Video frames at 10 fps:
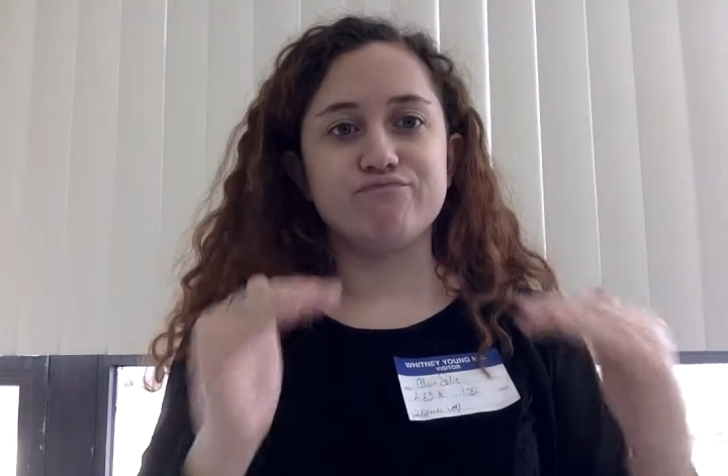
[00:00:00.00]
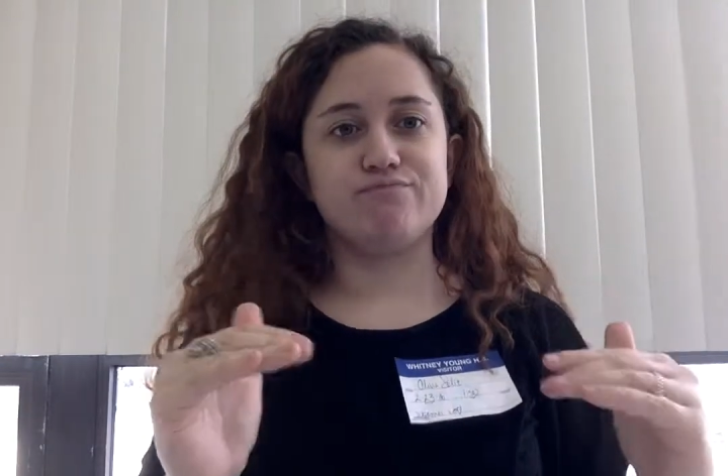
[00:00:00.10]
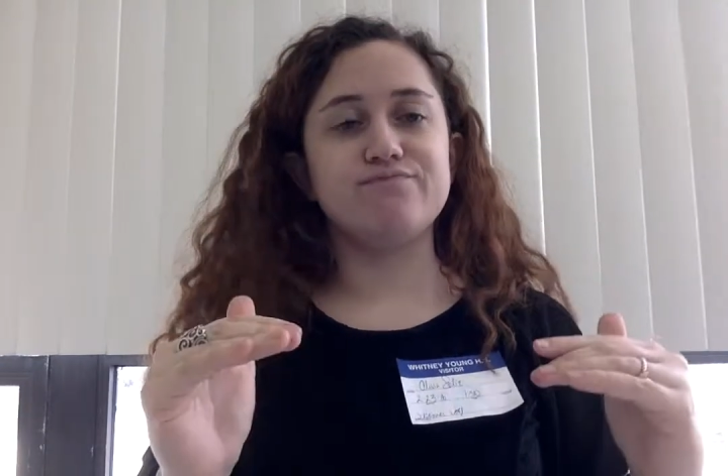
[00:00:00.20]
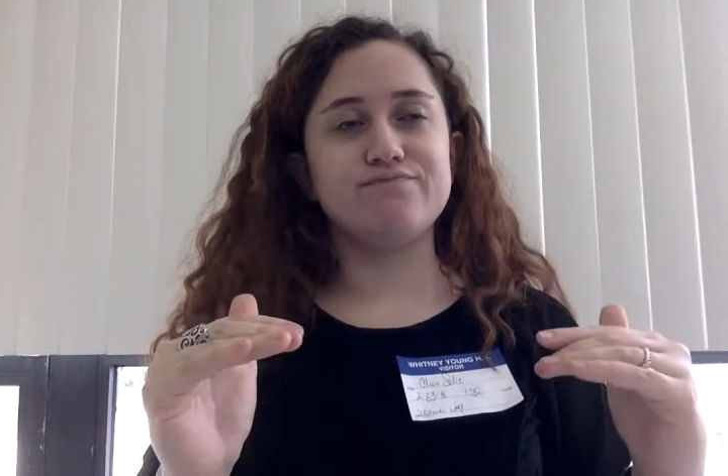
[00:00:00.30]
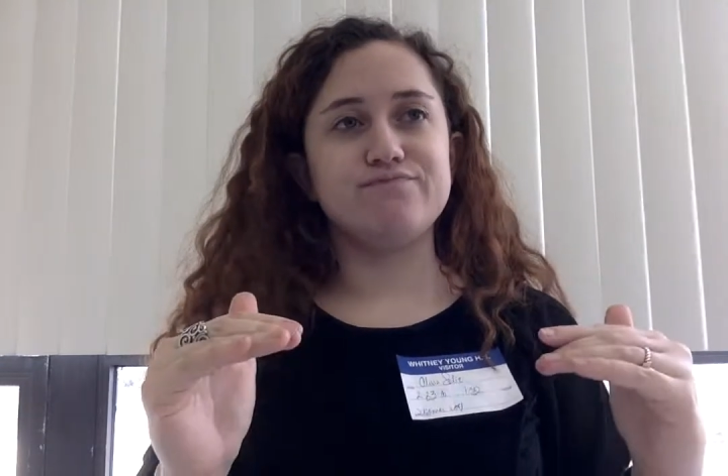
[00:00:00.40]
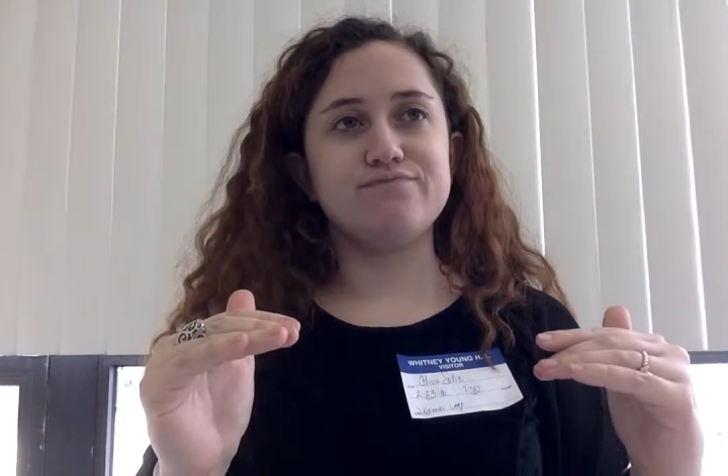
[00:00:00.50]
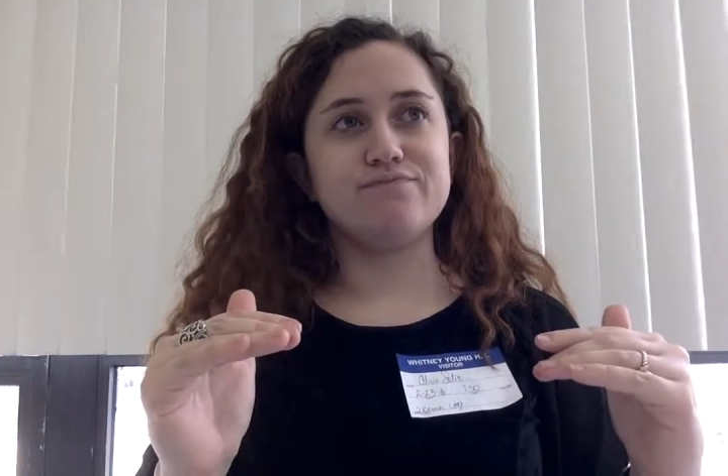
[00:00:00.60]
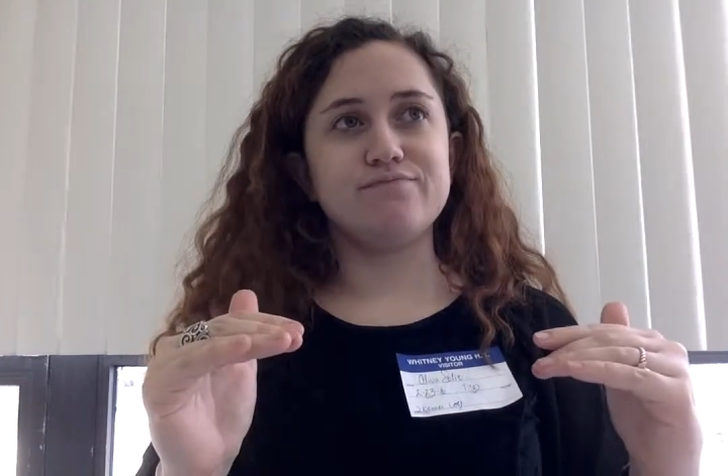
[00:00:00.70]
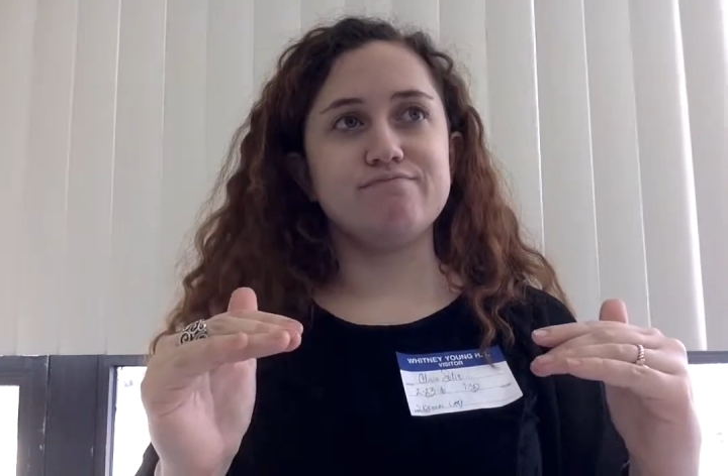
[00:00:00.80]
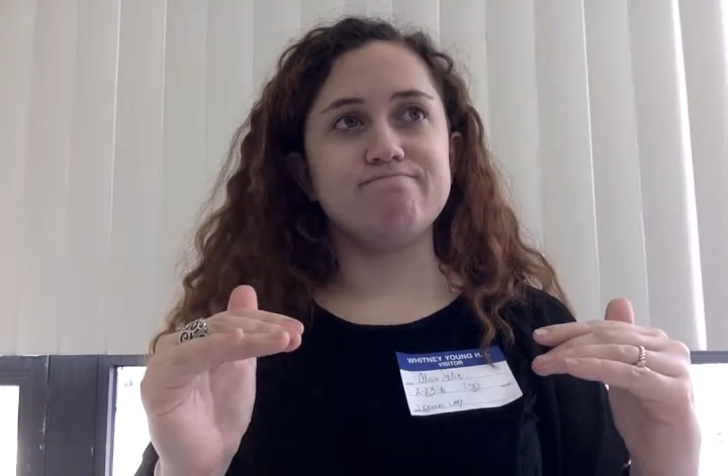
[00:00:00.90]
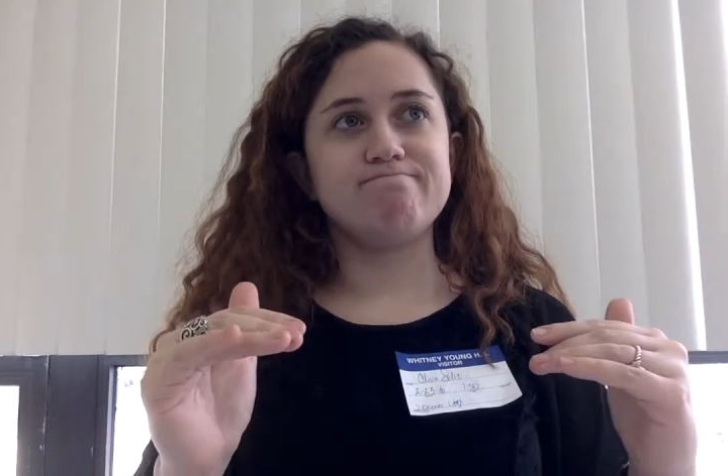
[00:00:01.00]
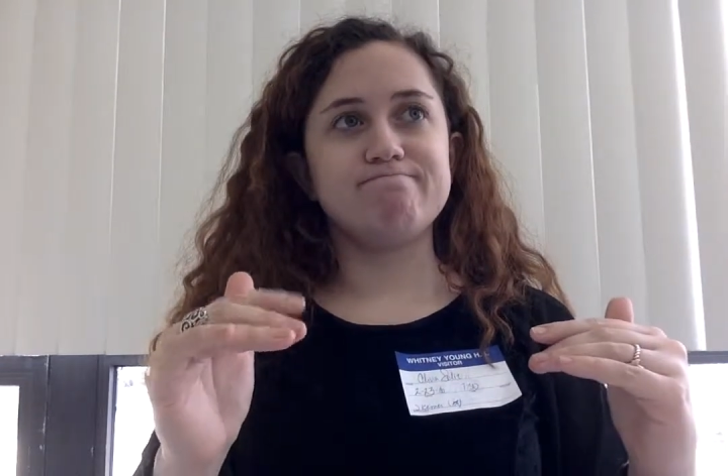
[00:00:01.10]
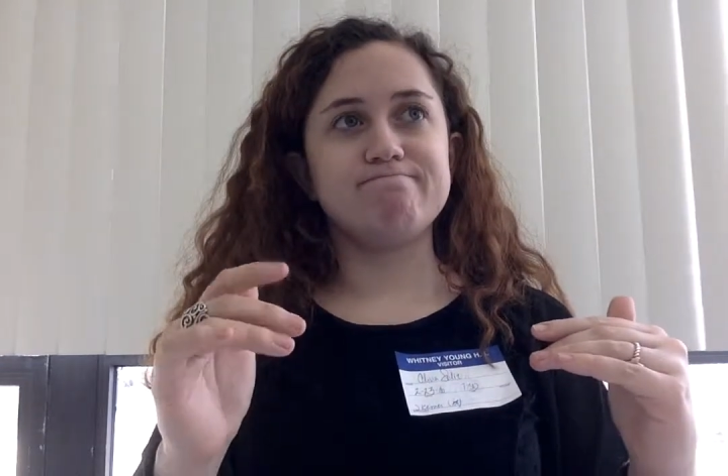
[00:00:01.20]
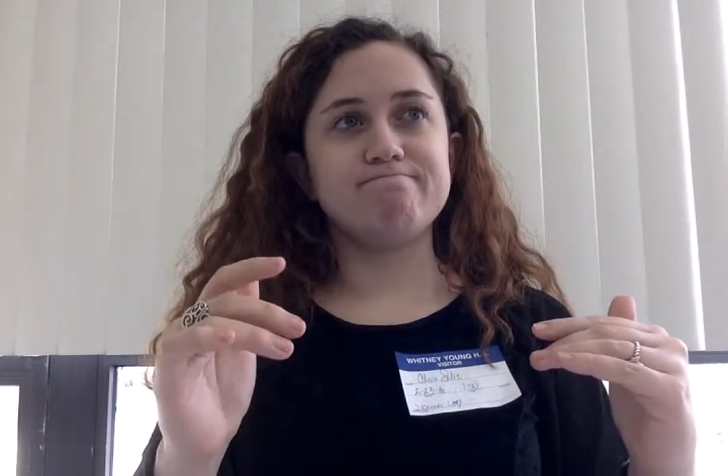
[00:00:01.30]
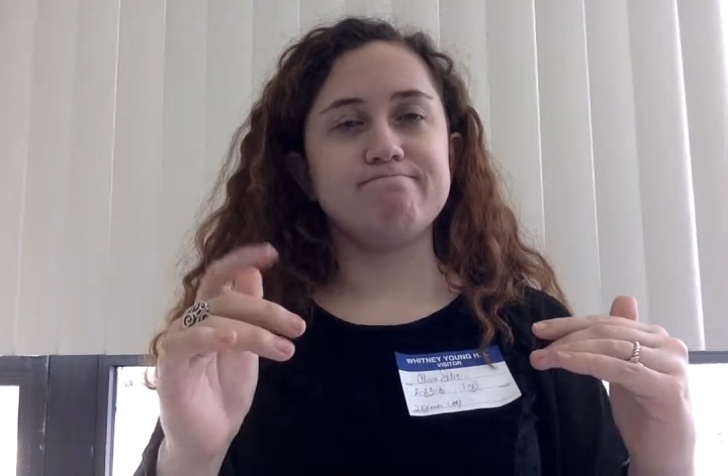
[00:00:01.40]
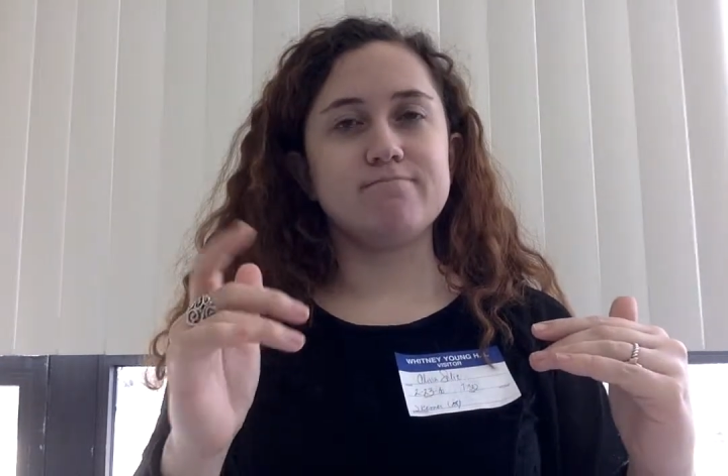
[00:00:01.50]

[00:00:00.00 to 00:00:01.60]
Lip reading: like you to work with your groups.